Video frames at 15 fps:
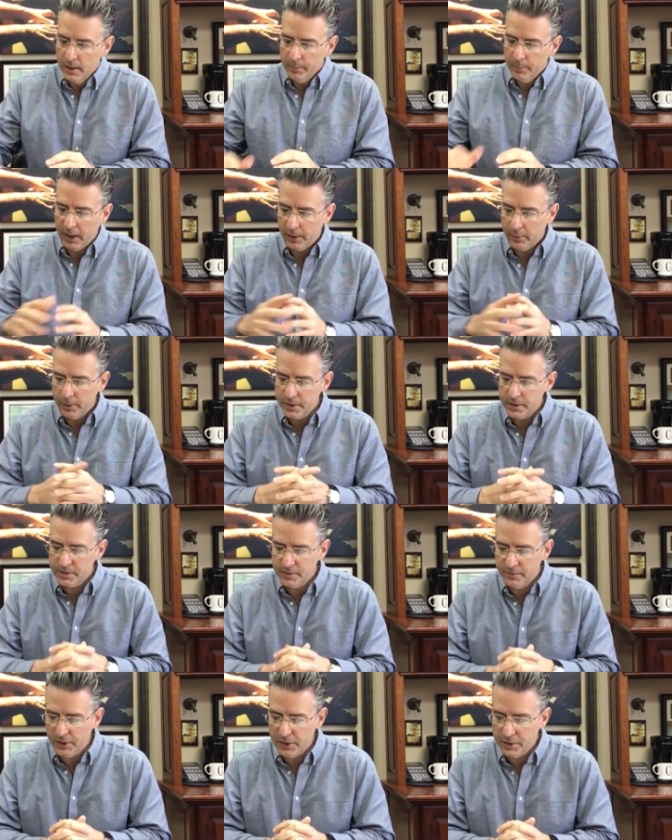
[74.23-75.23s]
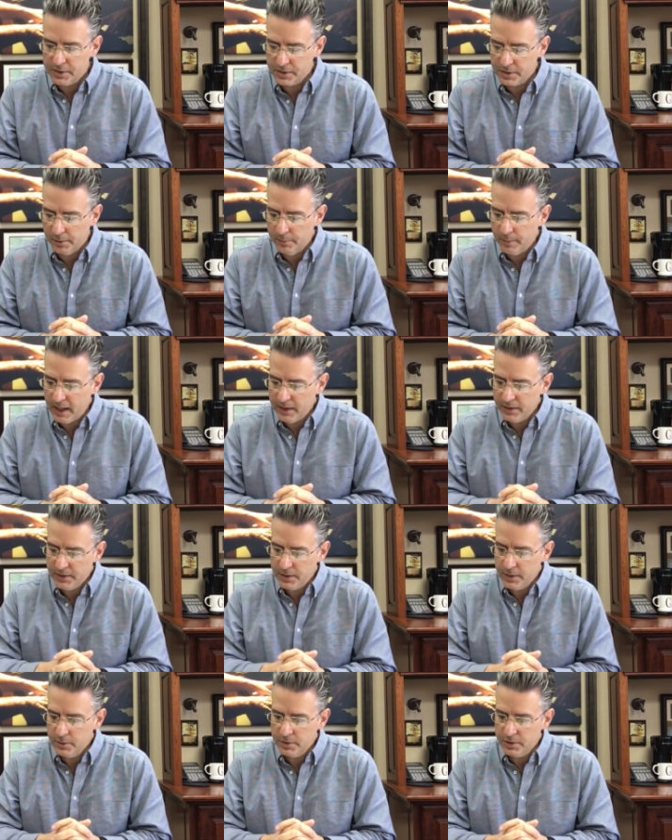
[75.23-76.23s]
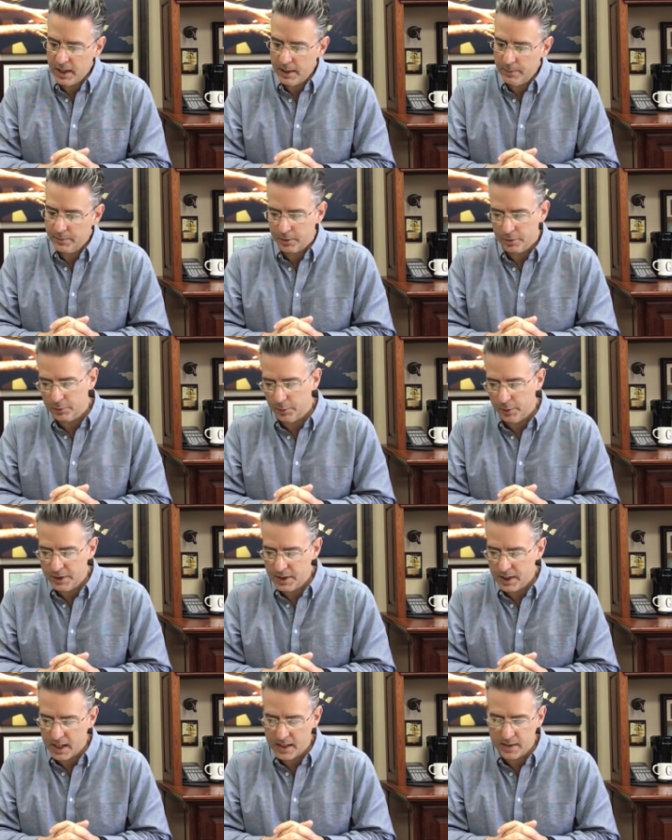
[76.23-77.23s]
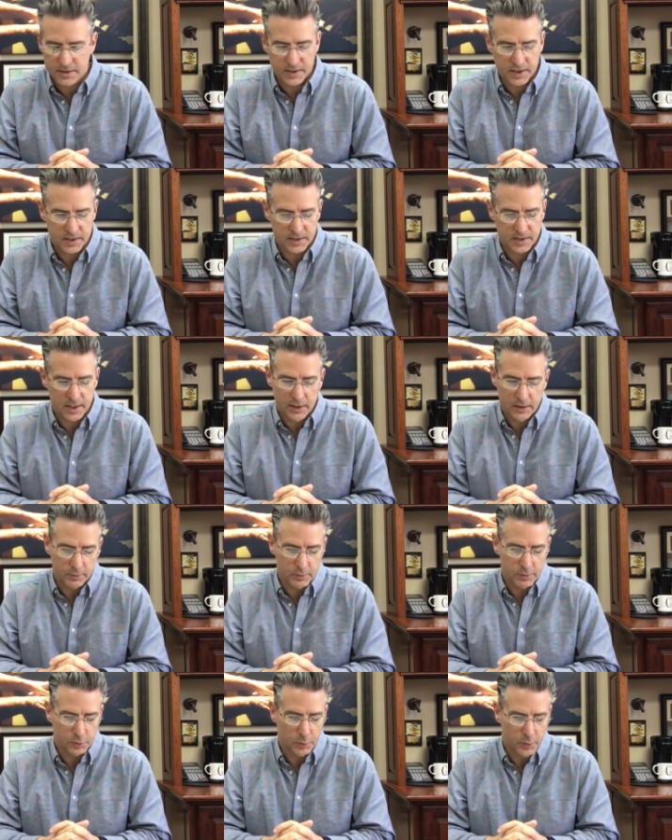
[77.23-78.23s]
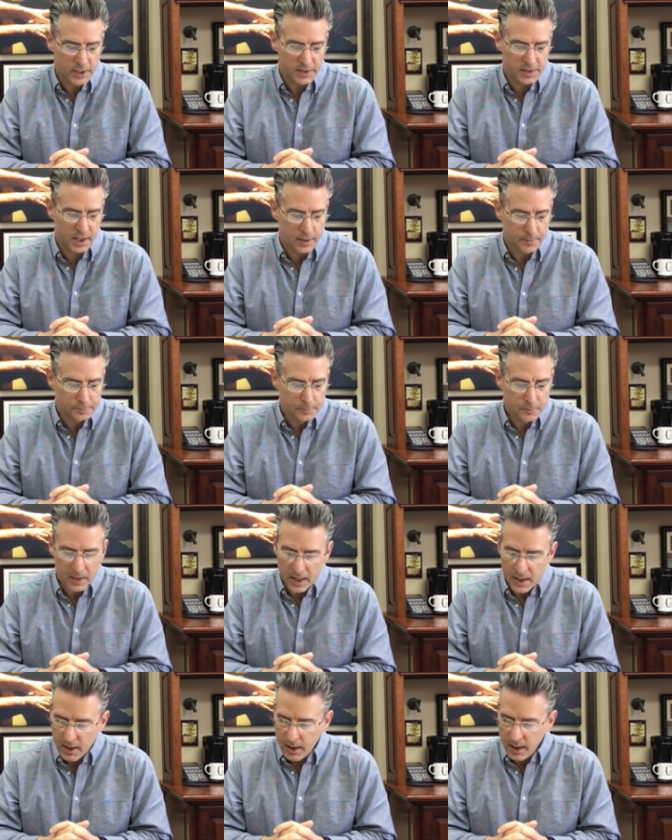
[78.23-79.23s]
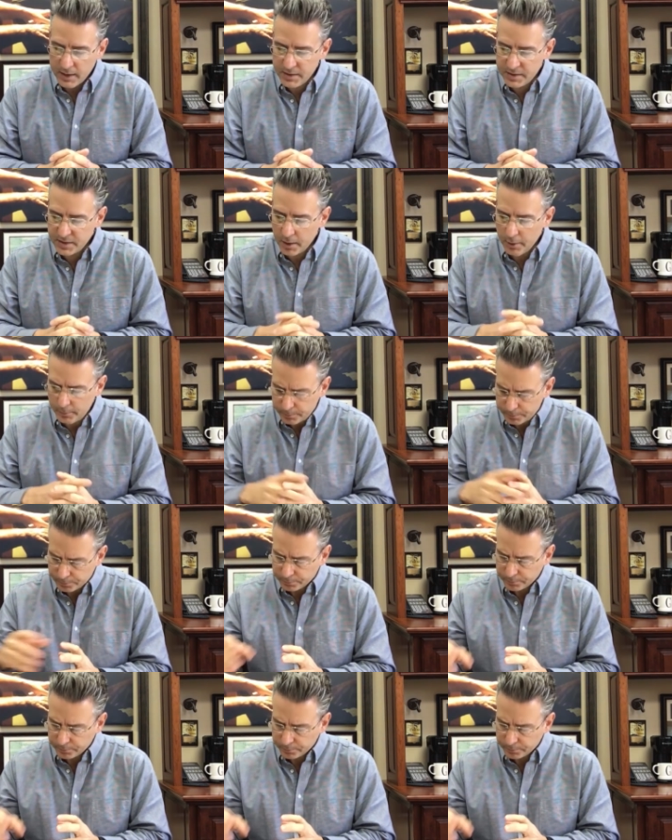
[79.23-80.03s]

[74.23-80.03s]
but I want us to focus on Matthew chapter 28, 16 through 20. And so,